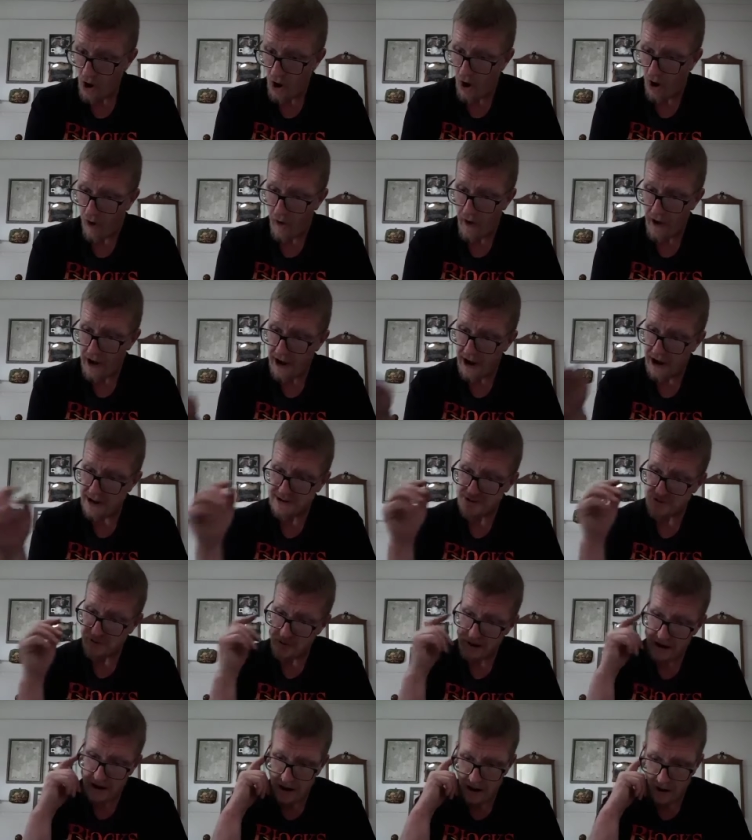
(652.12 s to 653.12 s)
All right, guys,
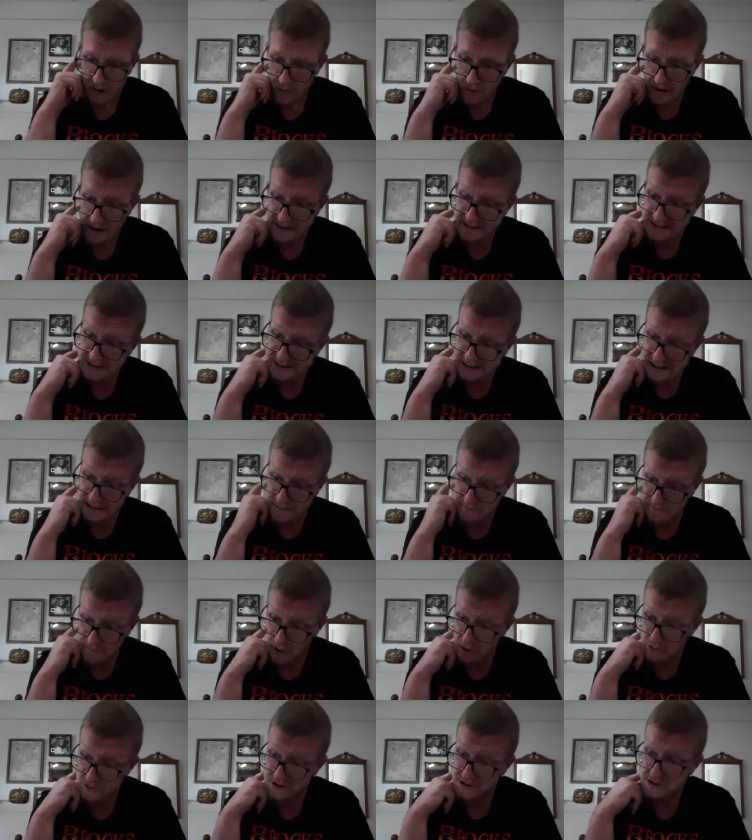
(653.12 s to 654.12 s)
so here we see
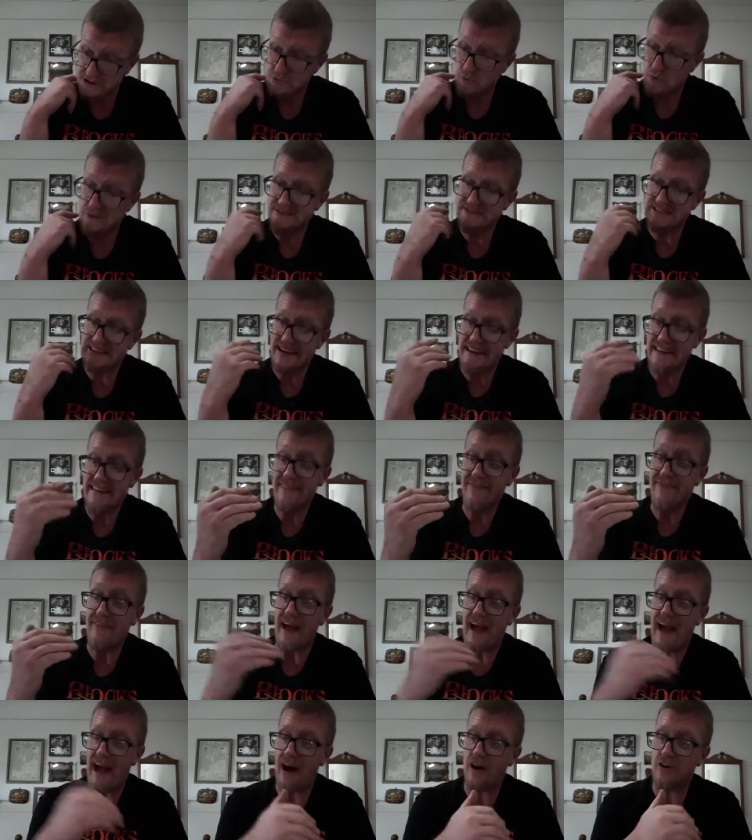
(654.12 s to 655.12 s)
Moses was in
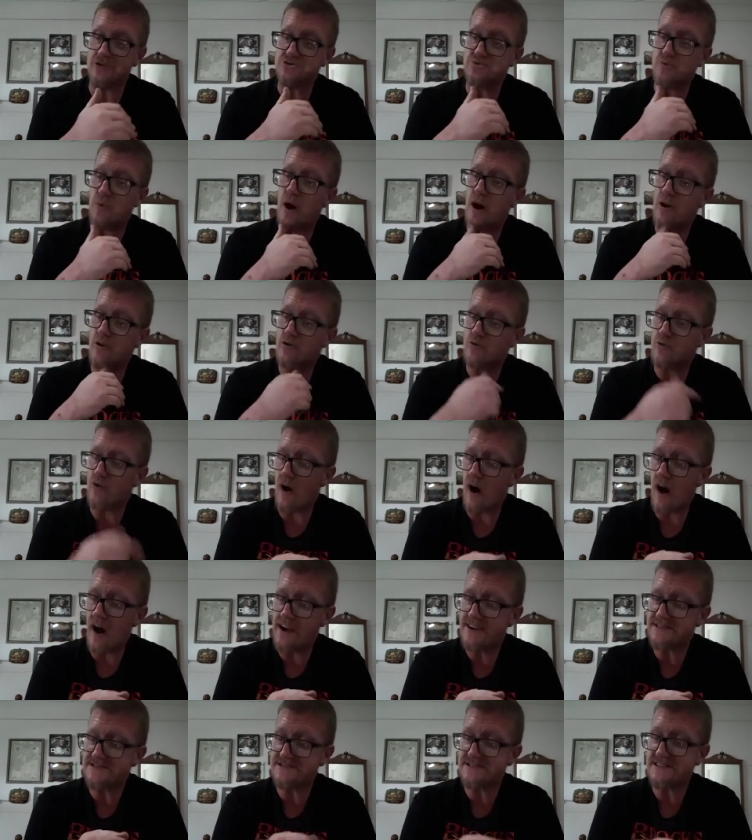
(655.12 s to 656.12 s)
the house while
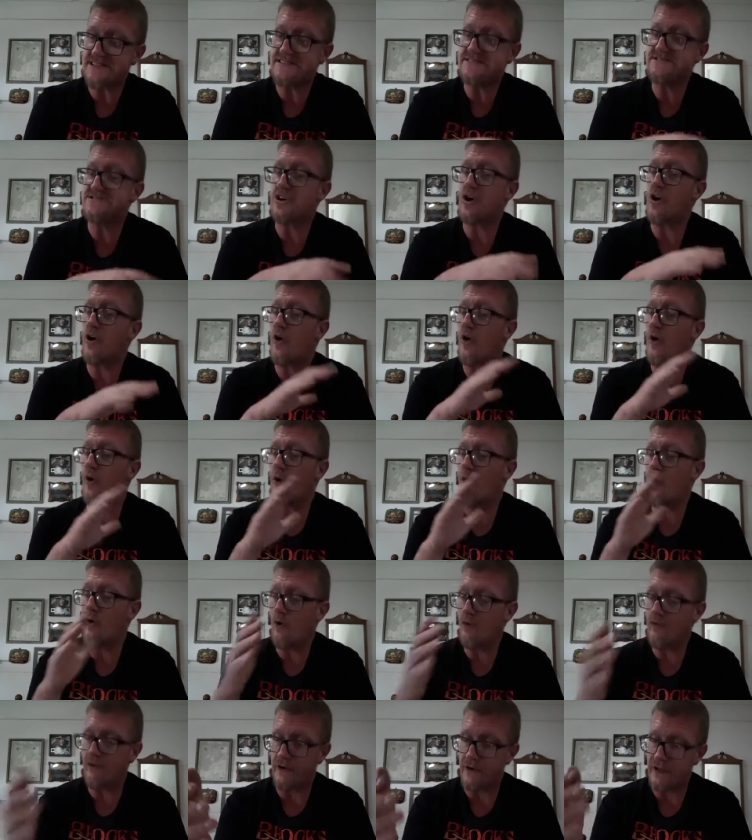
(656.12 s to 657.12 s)
Christ is
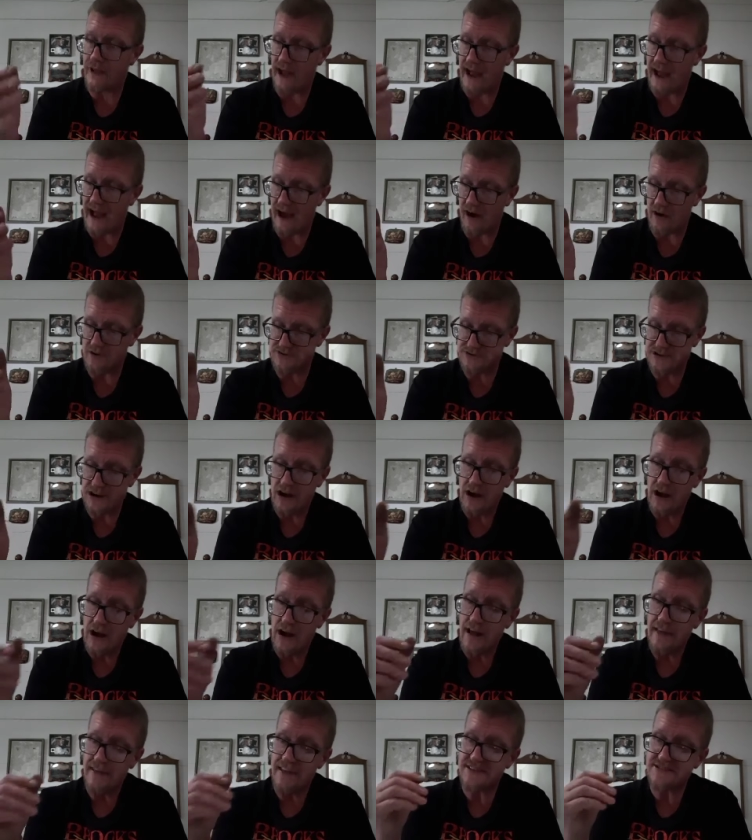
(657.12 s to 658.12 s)
over the house.
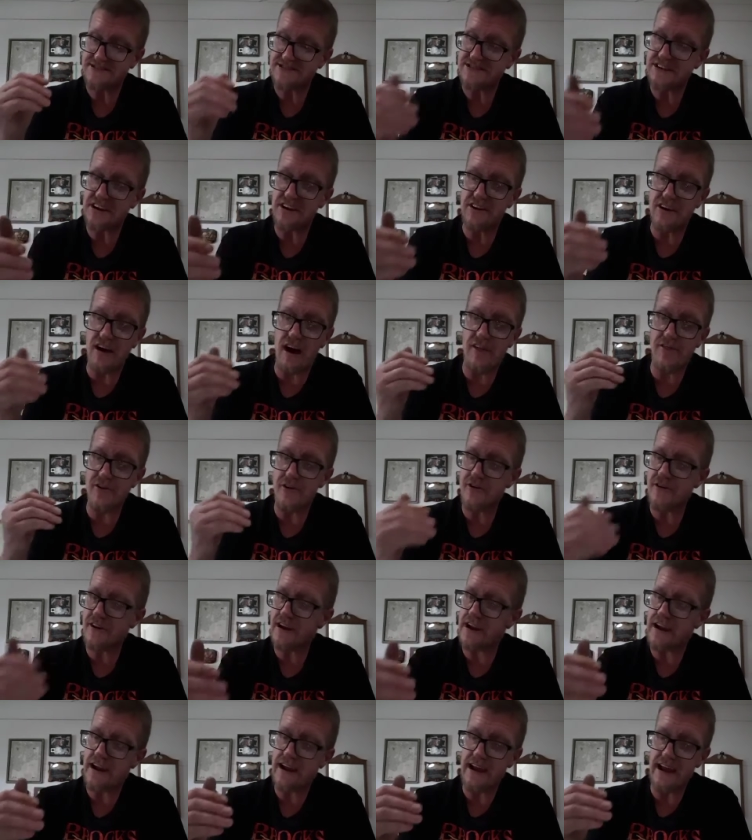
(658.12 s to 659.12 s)
This is another
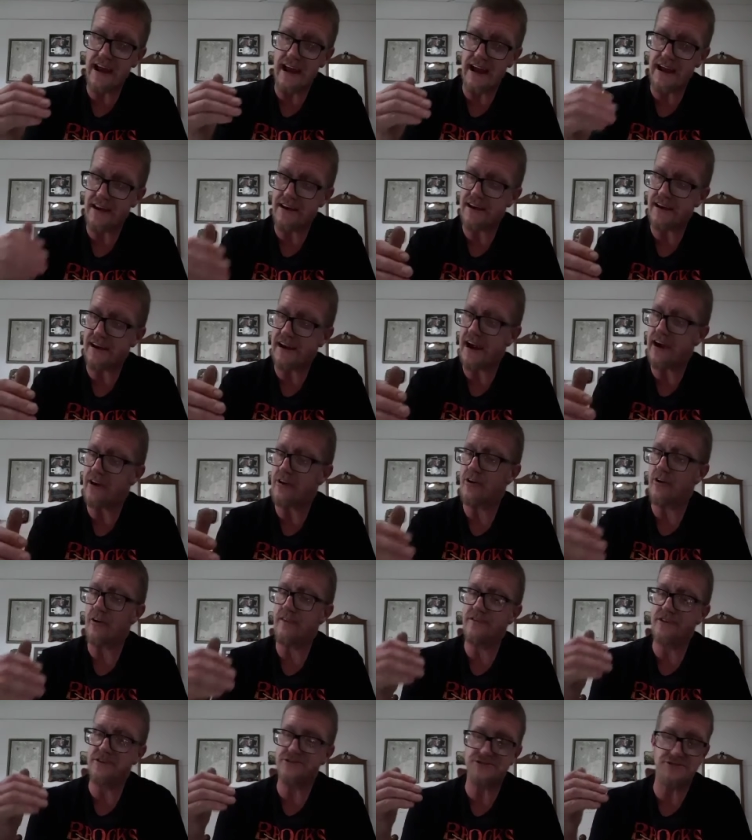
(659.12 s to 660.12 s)
key indicator
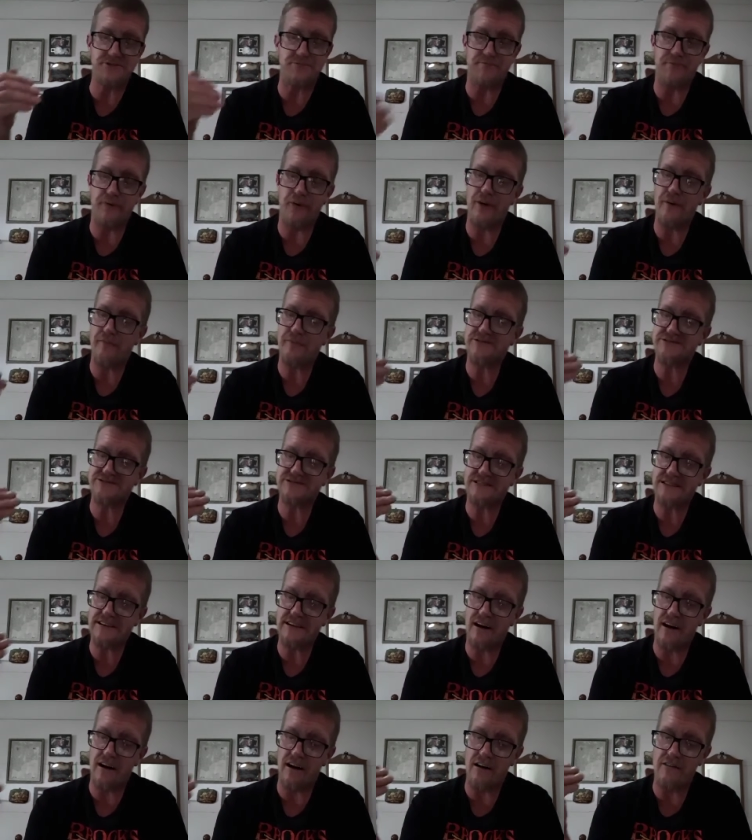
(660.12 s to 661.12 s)
of the
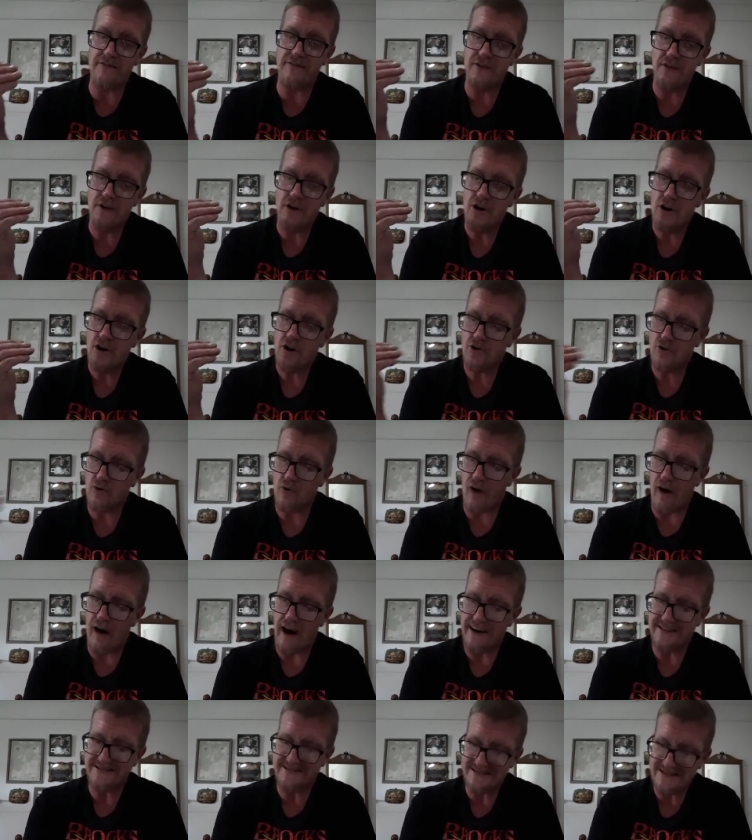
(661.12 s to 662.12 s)
supremacy of
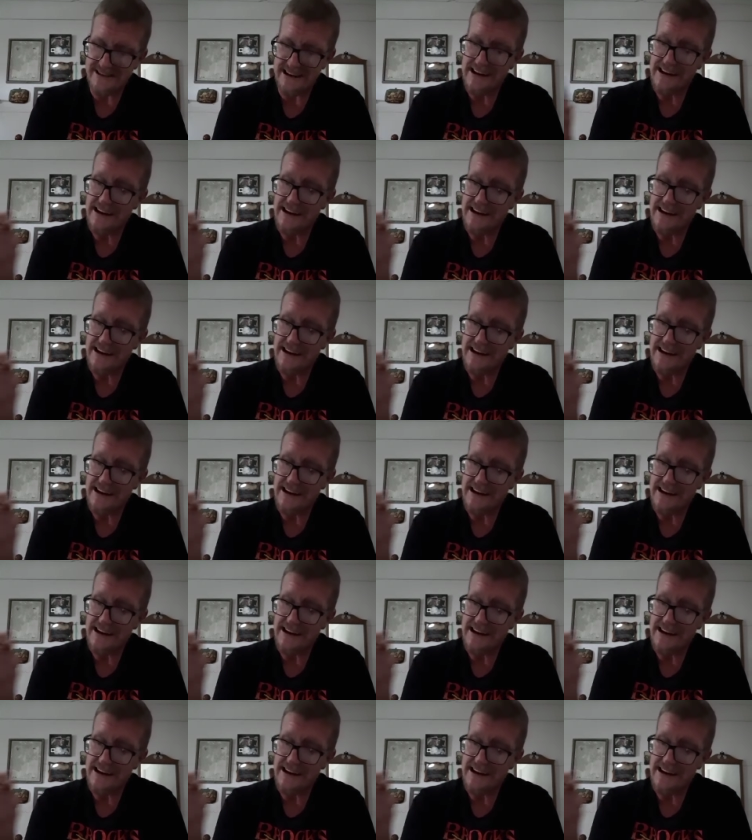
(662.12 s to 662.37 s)
Christ.